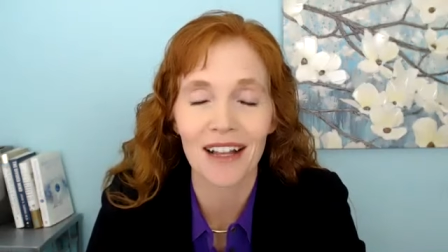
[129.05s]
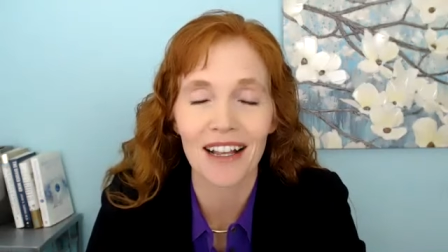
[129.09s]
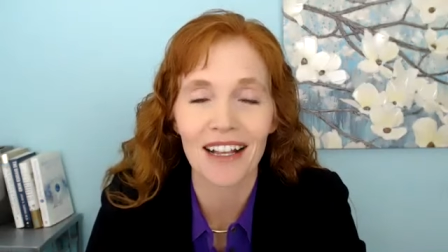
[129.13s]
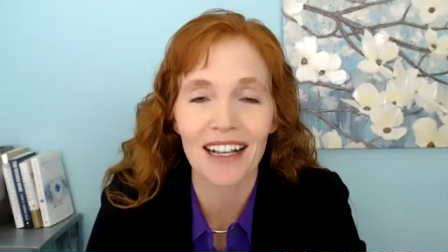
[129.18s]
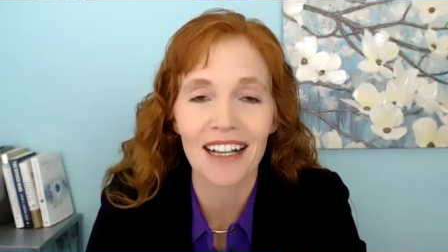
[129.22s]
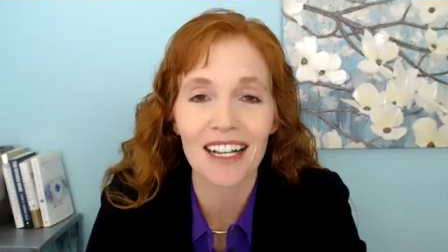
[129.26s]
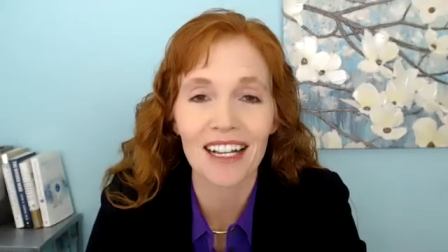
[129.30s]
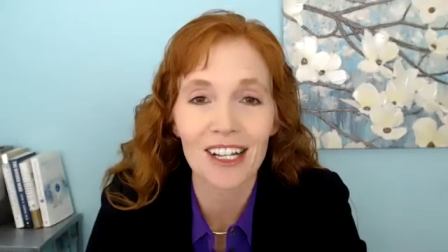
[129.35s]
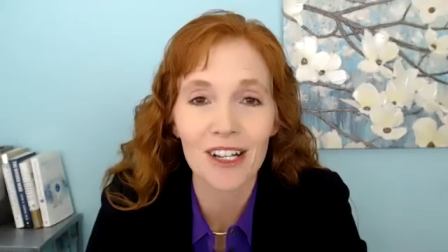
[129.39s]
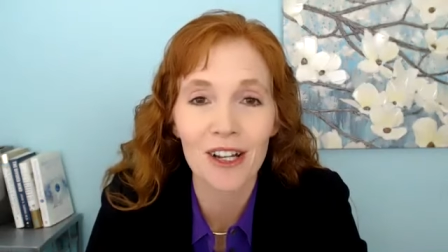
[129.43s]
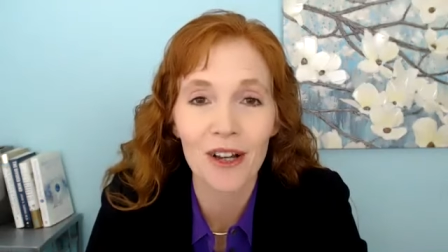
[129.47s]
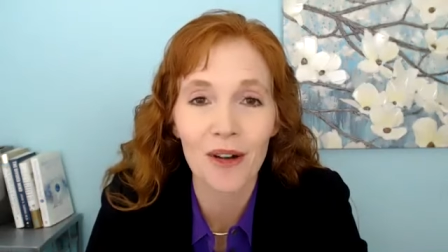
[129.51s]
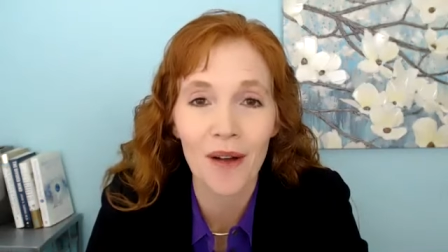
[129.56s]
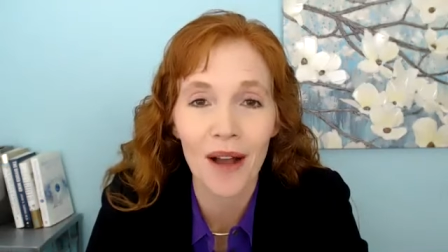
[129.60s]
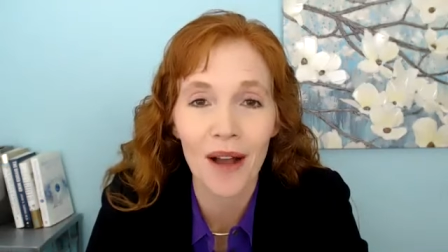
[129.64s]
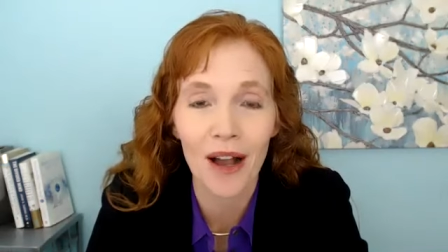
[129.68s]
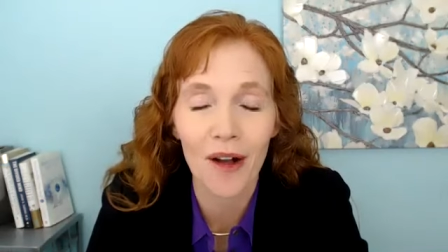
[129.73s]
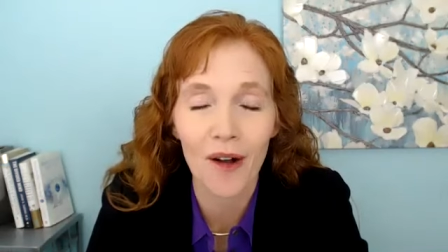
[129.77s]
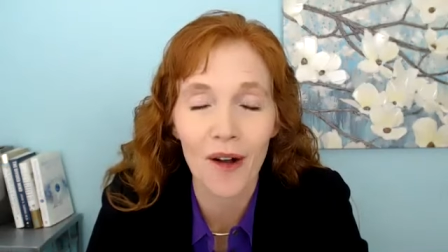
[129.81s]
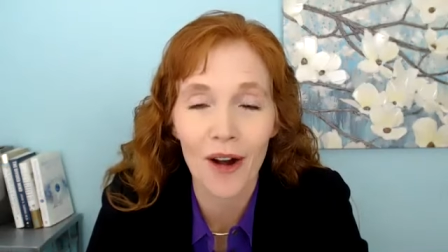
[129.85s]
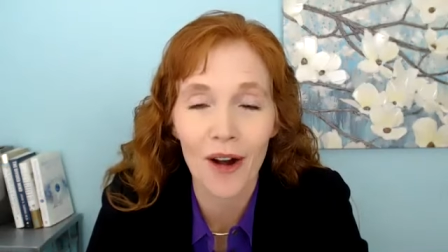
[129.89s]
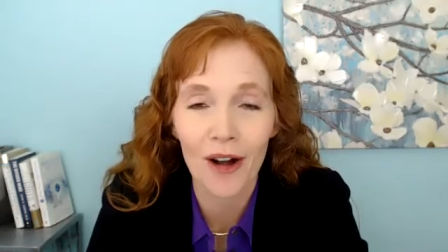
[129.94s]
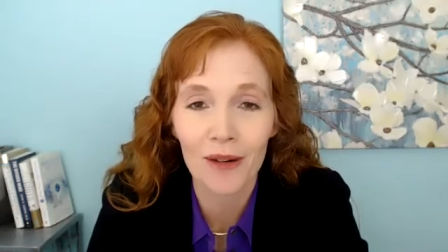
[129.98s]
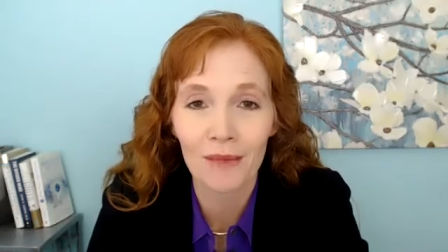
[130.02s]
Like, I didn't know
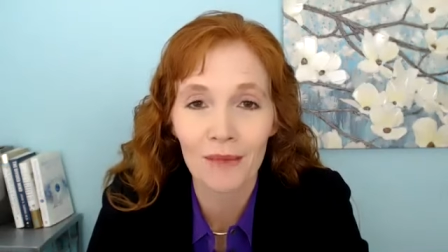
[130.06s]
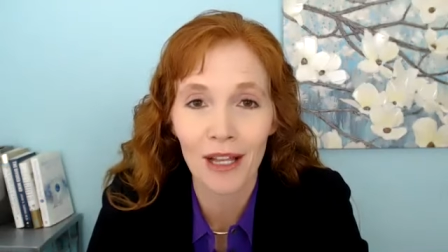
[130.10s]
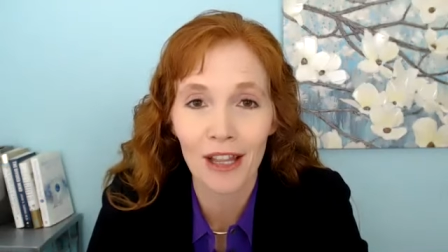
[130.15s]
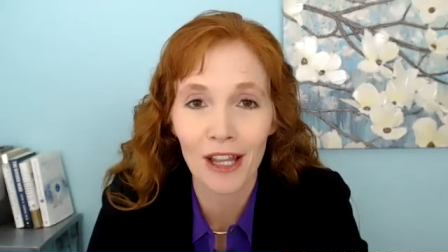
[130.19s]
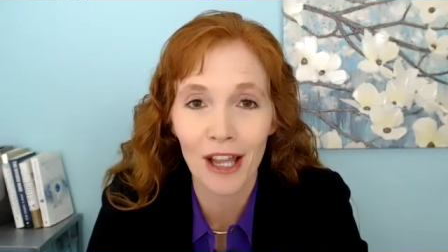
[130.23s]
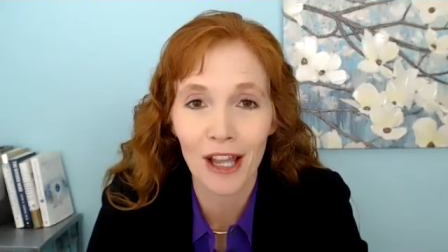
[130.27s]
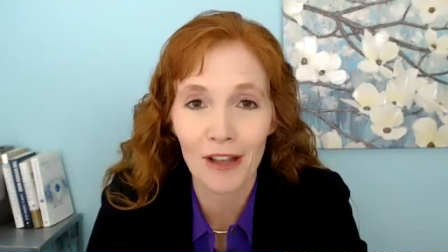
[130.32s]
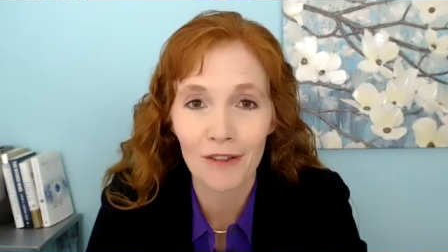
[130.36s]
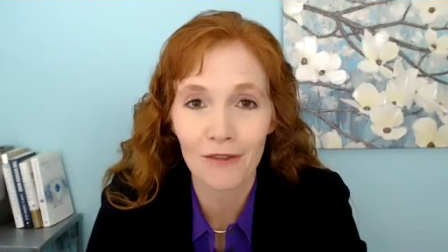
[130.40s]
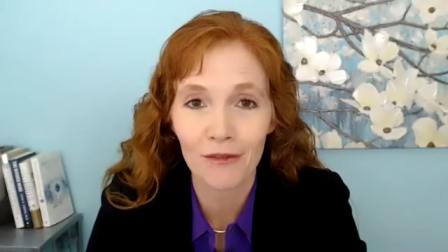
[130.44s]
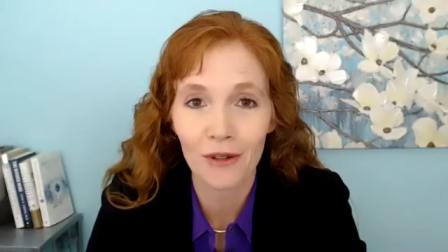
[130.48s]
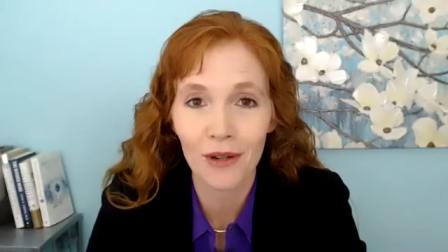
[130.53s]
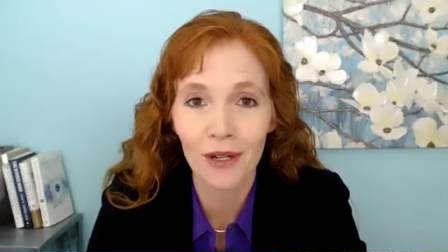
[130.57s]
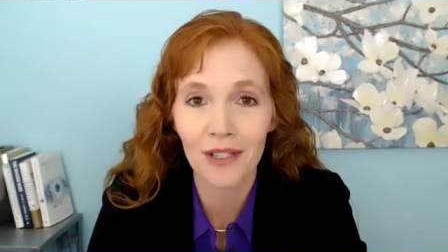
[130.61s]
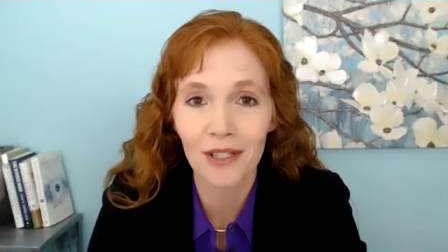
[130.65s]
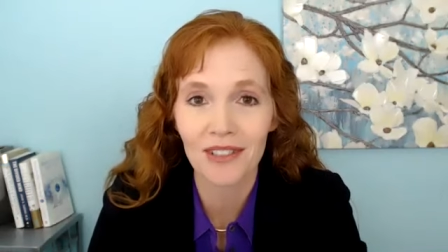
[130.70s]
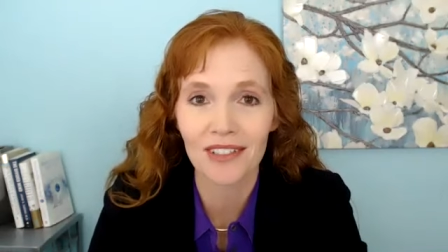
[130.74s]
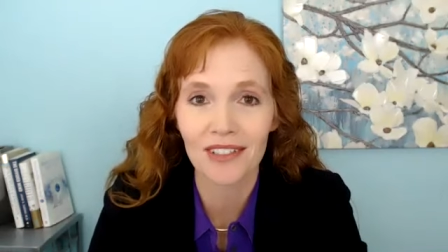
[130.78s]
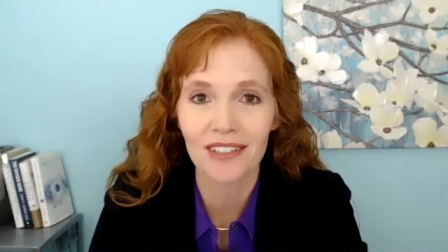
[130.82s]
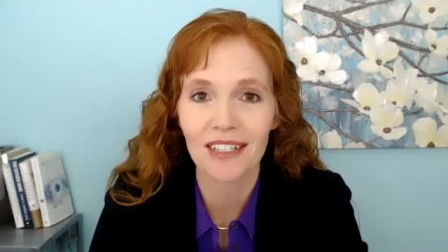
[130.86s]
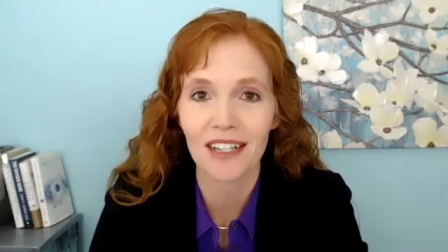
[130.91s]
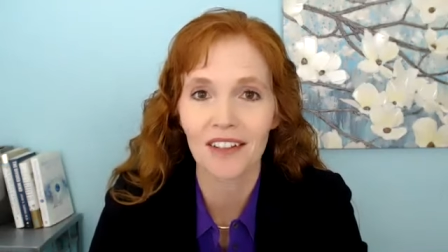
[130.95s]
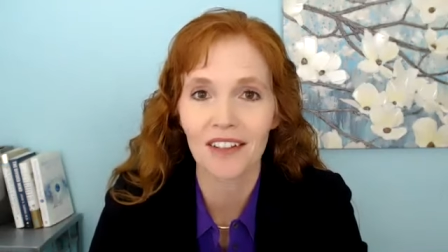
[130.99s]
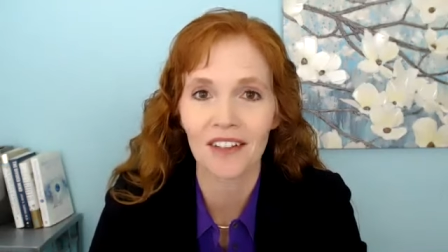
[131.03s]
how hard my life was
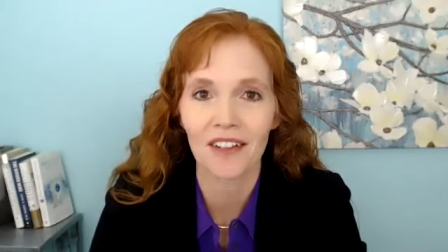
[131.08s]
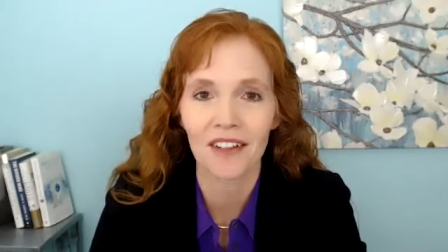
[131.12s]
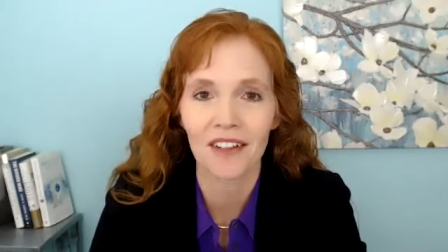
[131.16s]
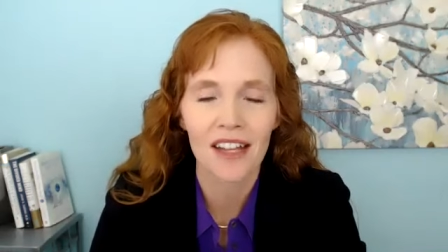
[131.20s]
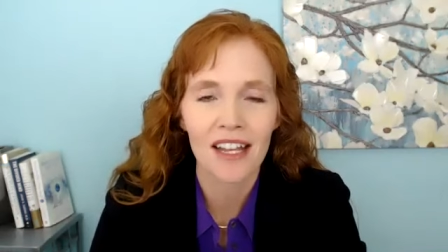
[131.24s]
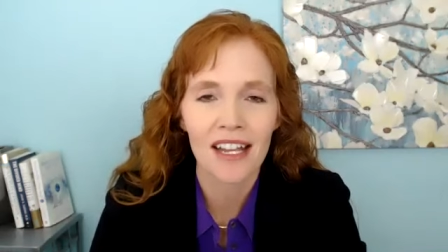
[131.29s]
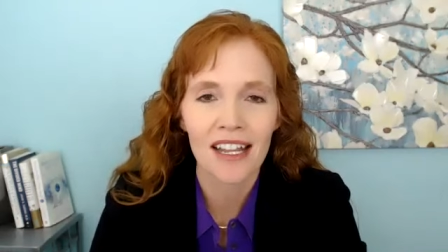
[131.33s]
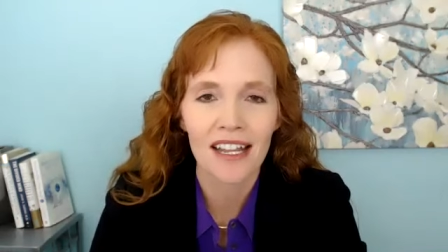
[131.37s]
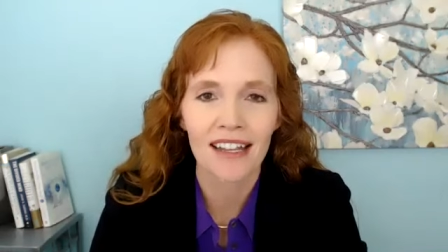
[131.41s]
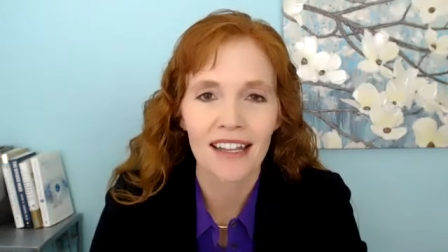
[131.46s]
until